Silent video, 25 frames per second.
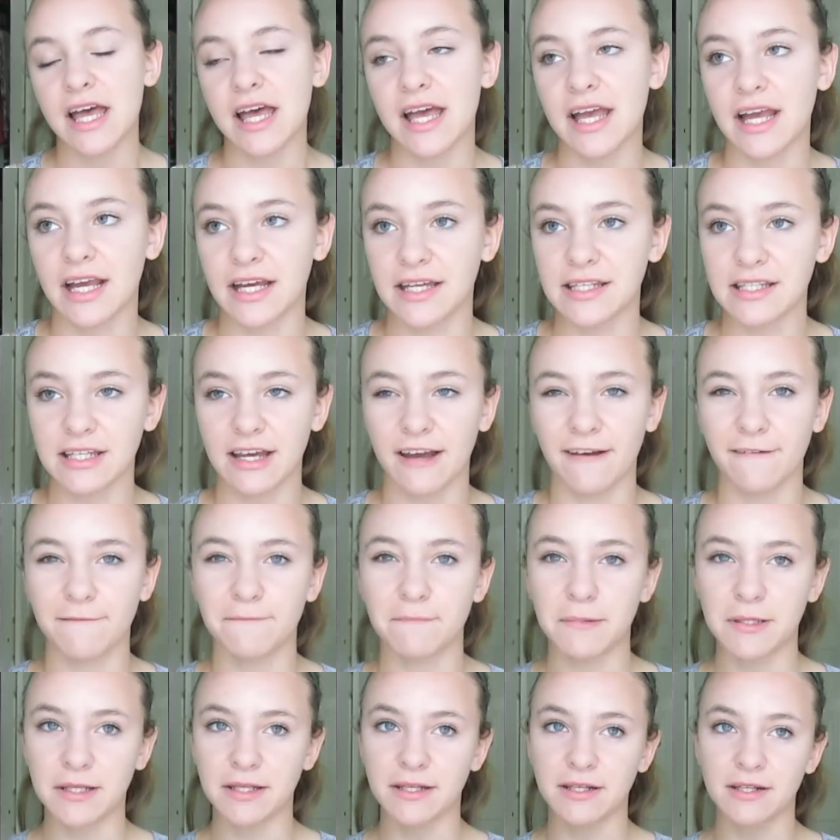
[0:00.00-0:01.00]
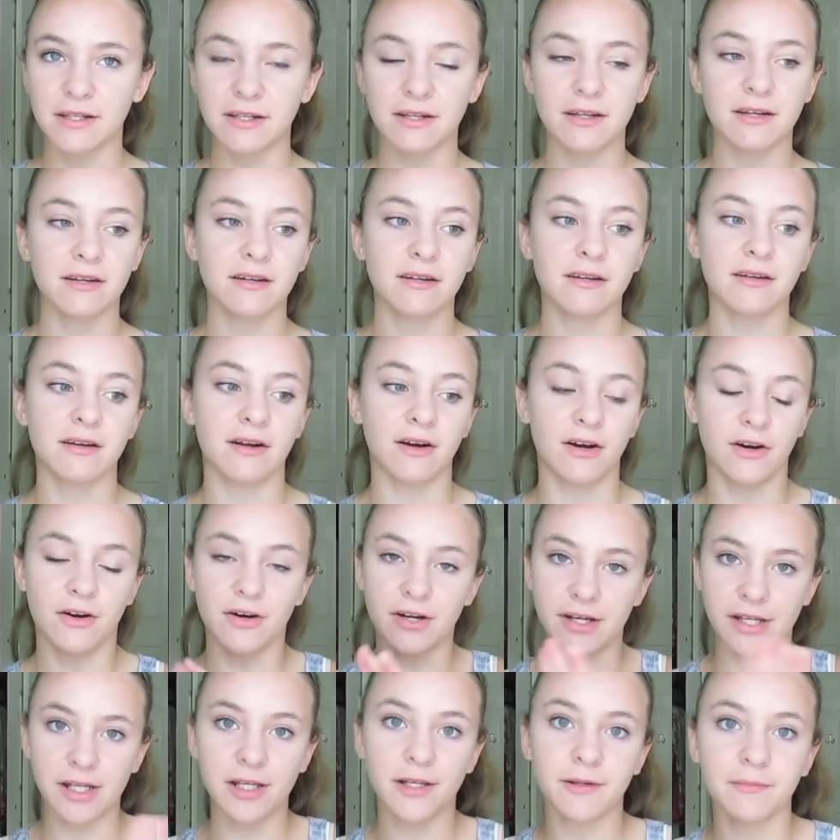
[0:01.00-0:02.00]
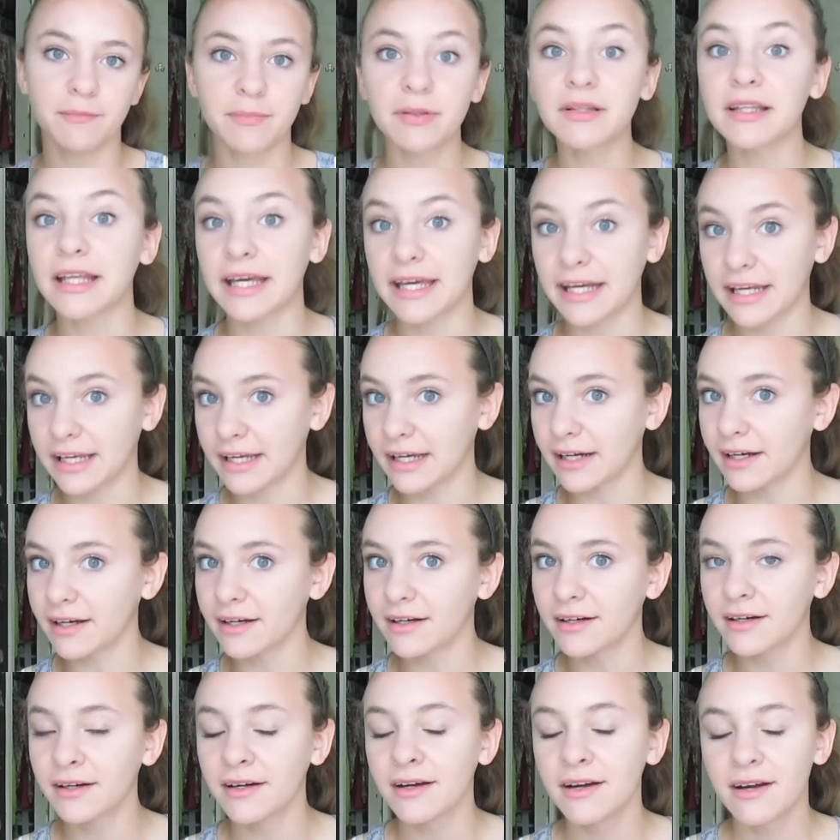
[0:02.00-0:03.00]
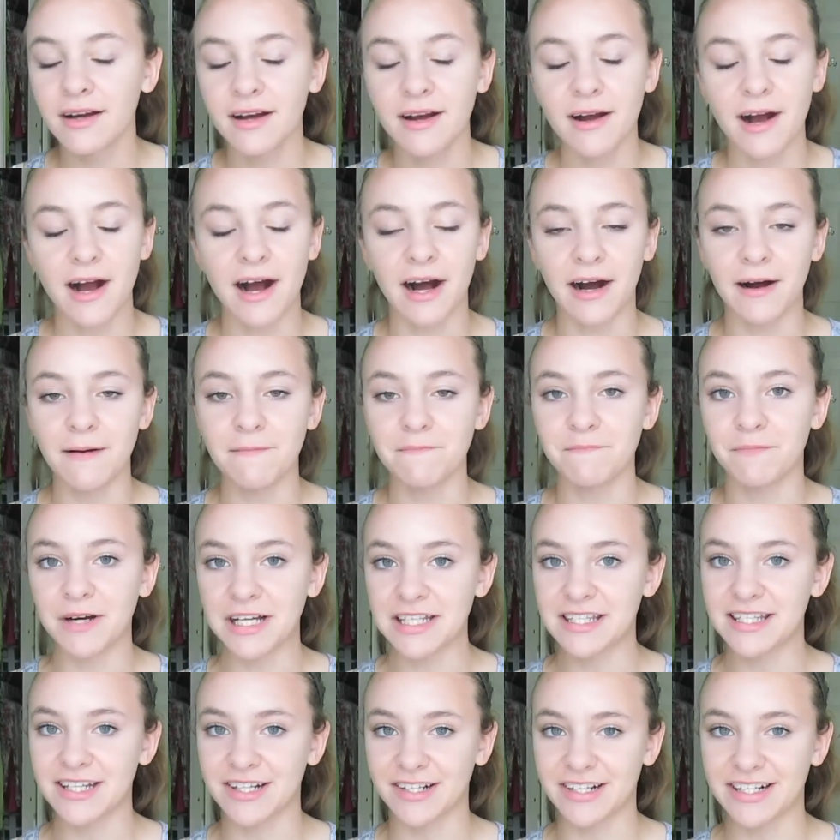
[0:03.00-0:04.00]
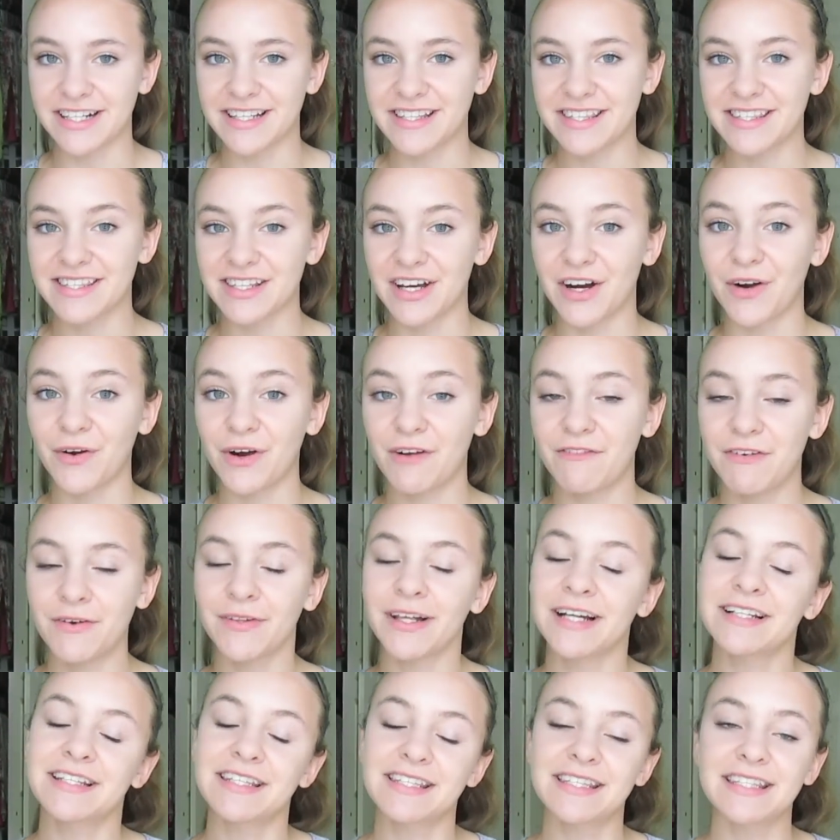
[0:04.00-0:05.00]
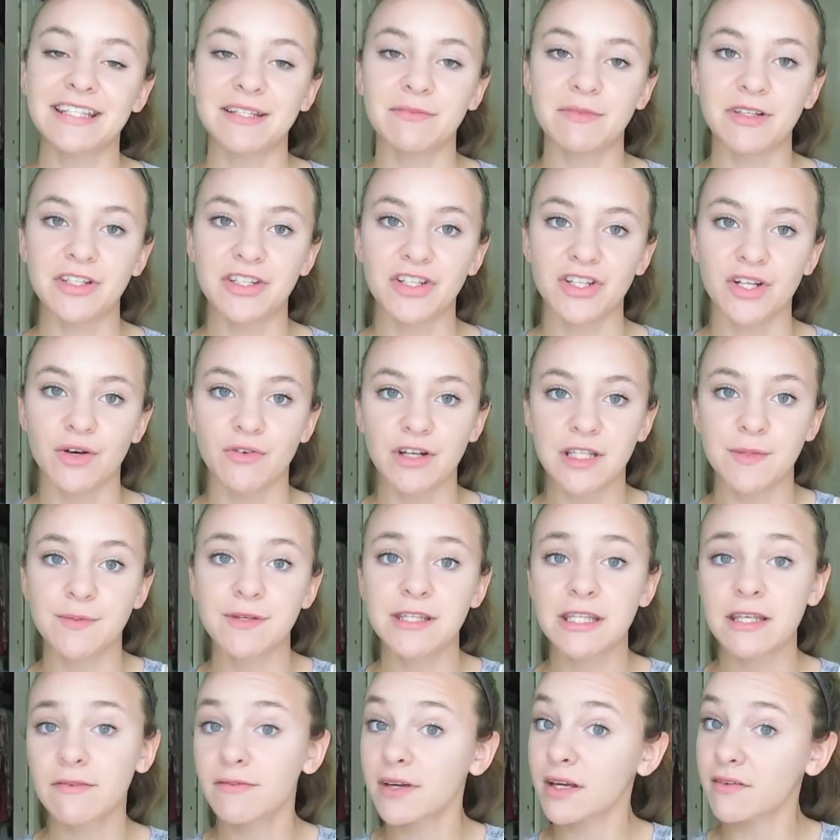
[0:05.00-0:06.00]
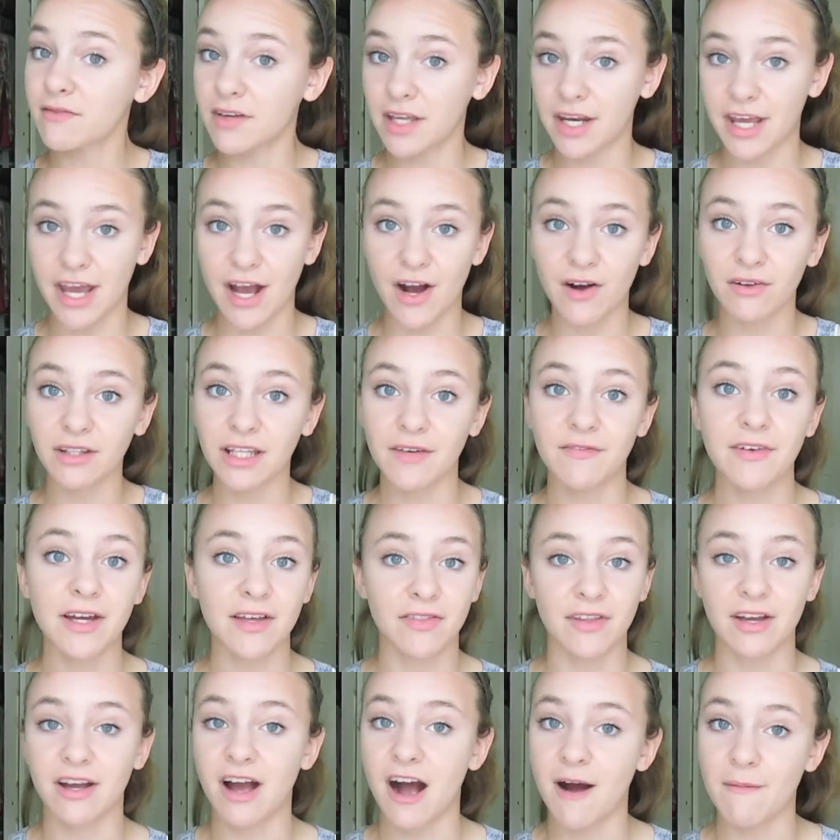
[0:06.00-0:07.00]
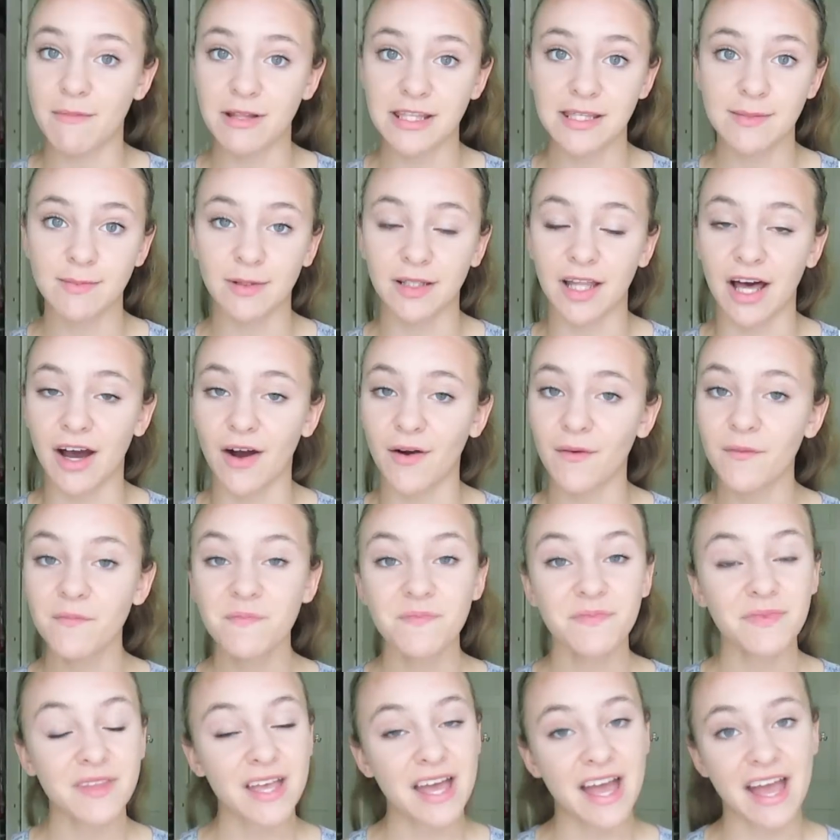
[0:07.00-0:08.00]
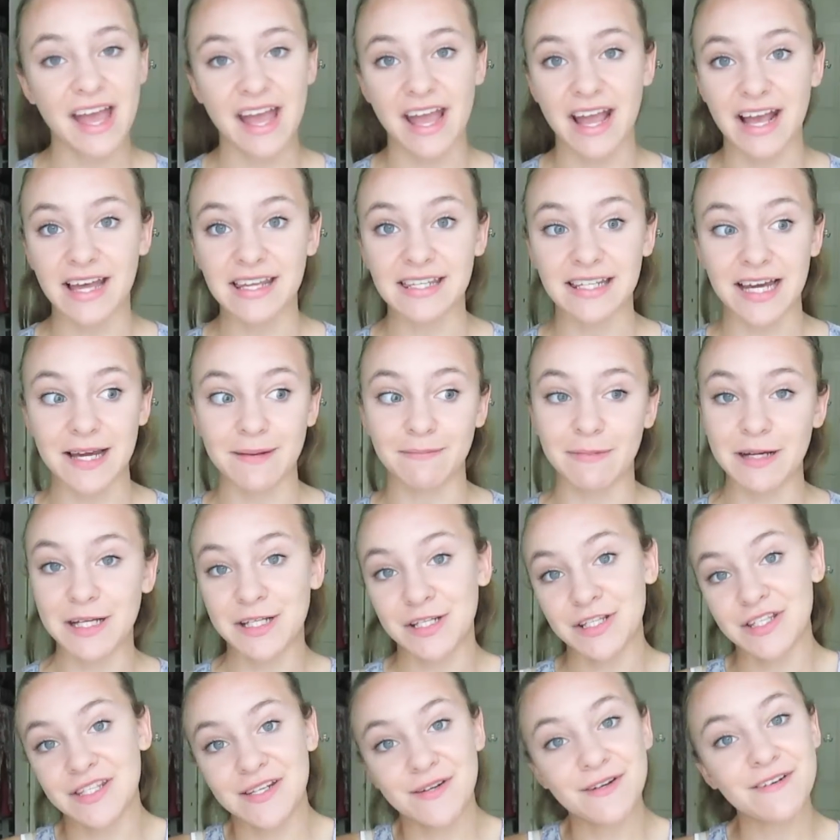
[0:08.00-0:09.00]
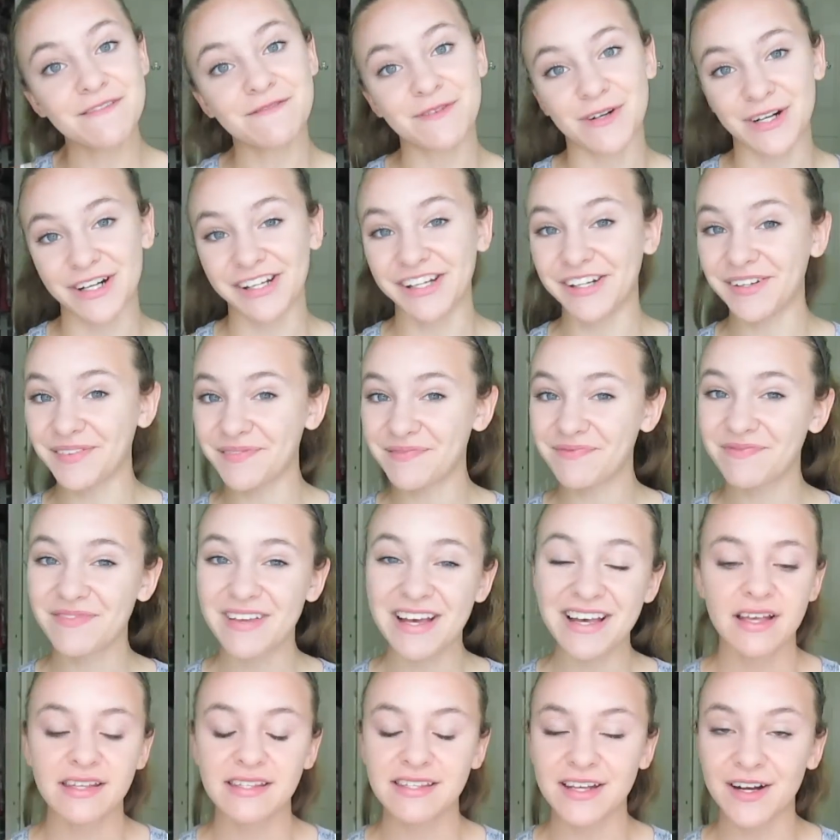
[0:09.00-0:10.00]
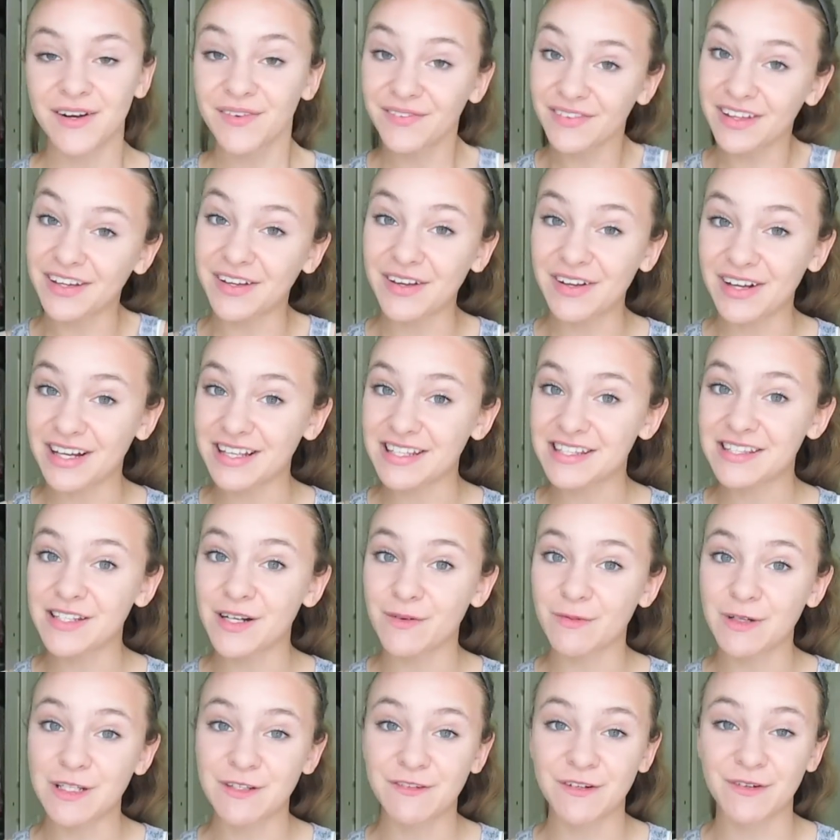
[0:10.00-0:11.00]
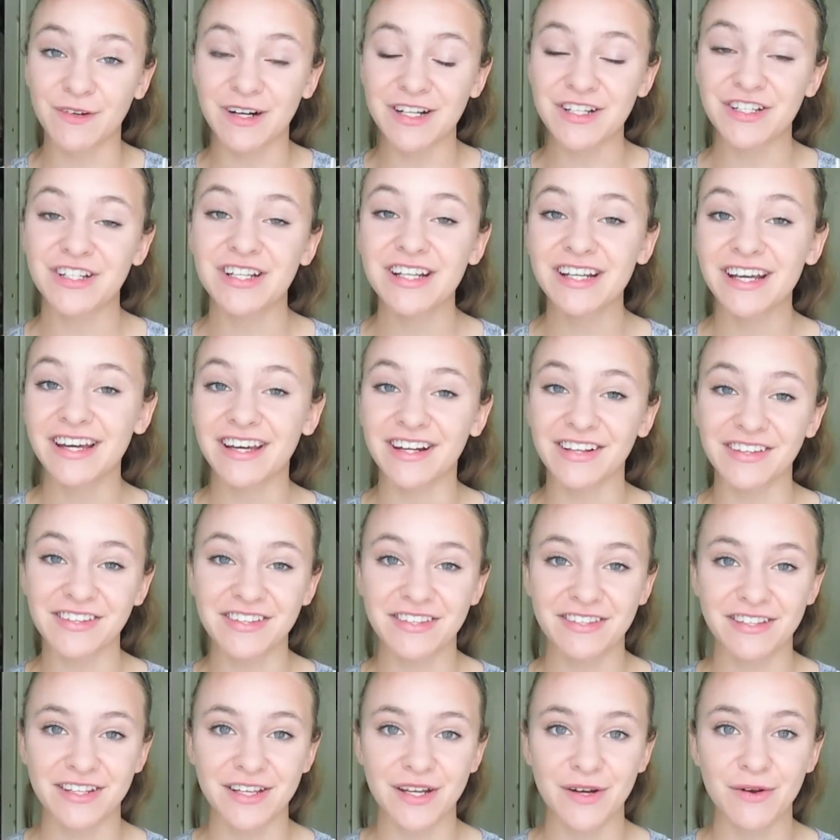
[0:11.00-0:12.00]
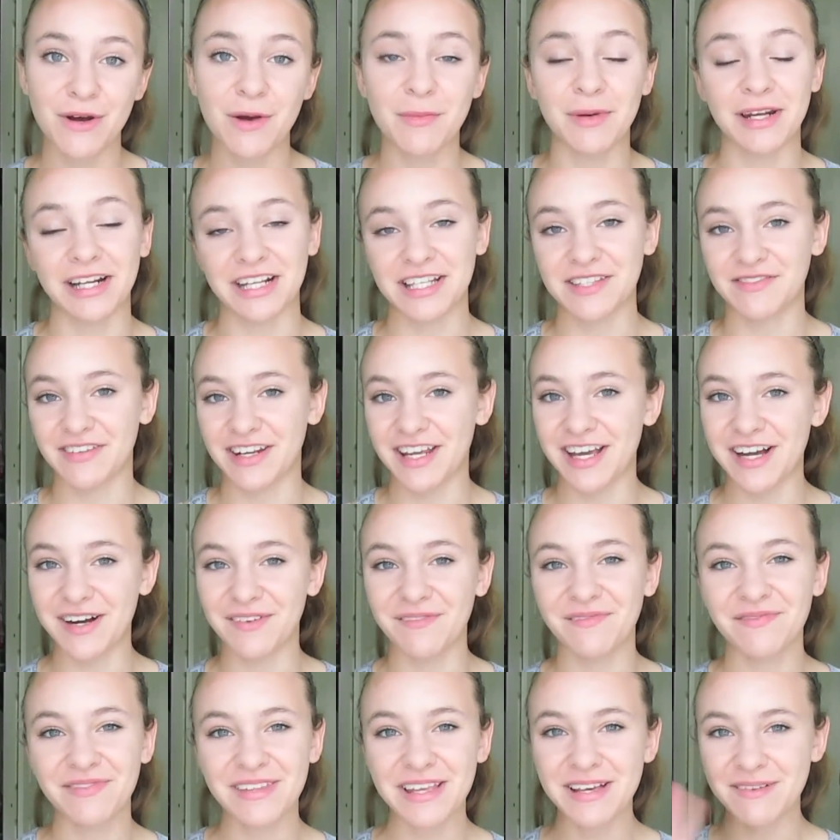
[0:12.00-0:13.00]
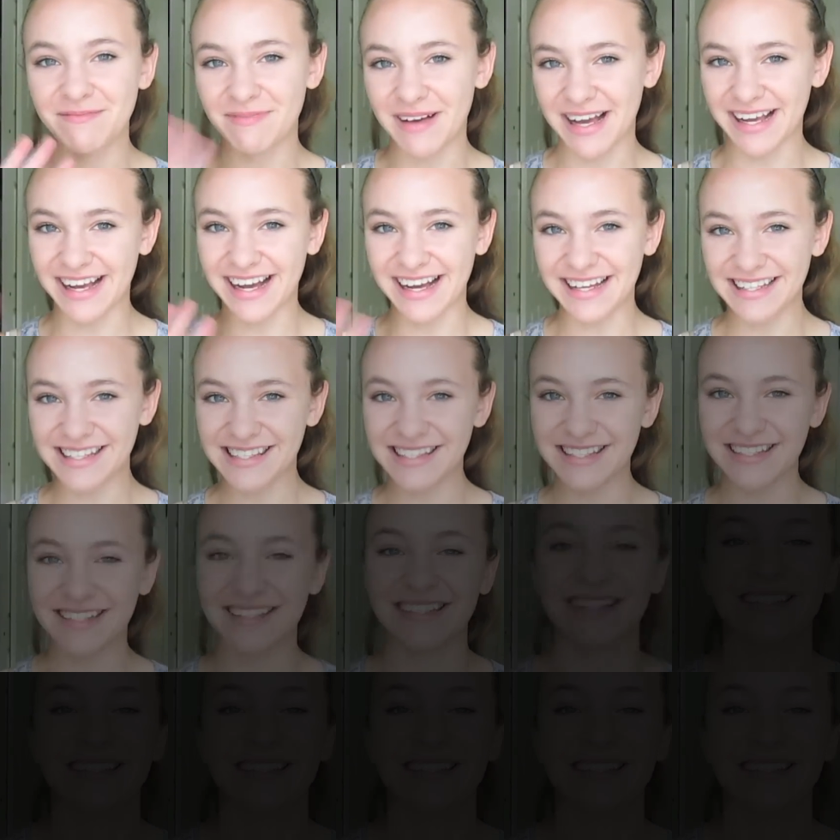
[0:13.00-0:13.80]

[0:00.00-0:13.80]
and I've been already planning um, my series so if you'd like to see me do a specific video leave it in the comments below and I might just do it for you. So thank you guys so much for watching and I'll see you in my next video. Bye guys.